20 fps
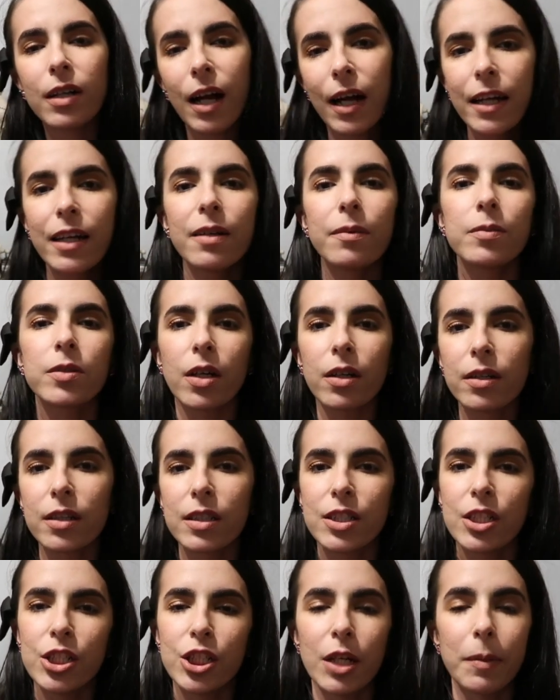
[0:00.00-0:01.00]
items on
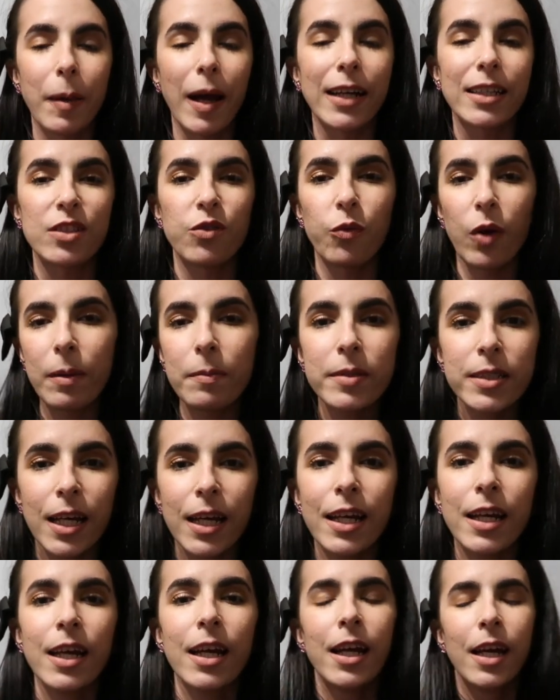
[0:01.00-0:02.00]
the TJ Maxx
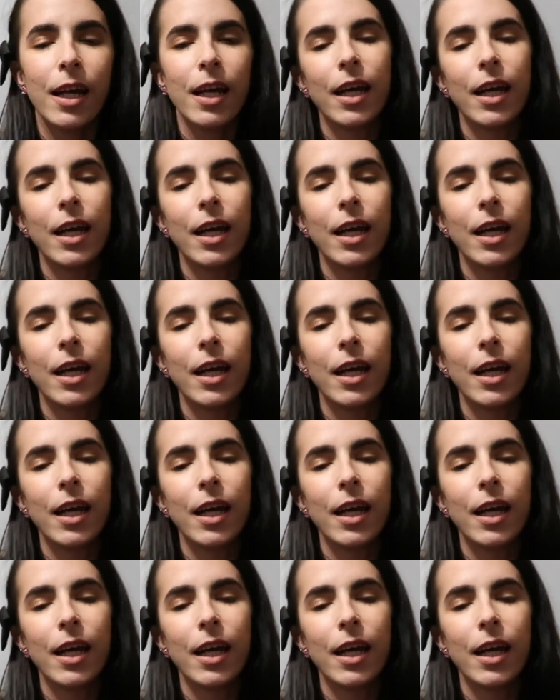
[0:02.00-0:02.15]
website